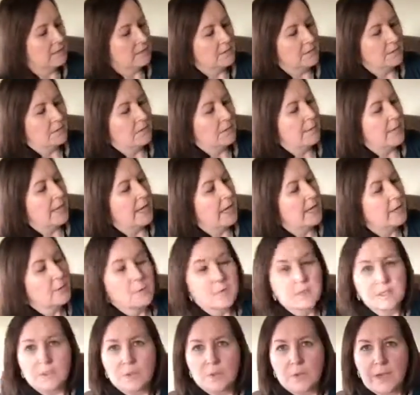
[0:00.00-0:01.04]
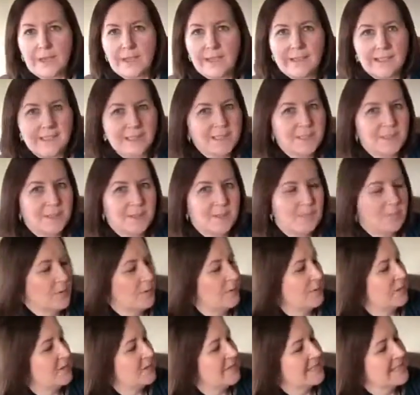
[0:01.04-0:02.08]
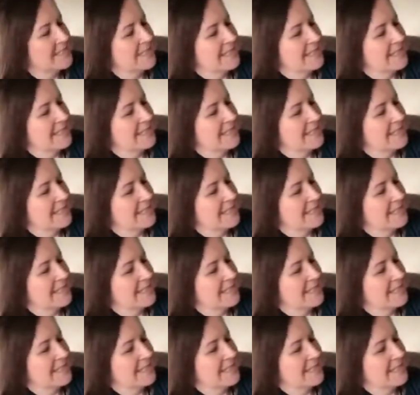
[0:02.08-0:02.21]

Sorry, my hand was in the way there, so you probably couldn't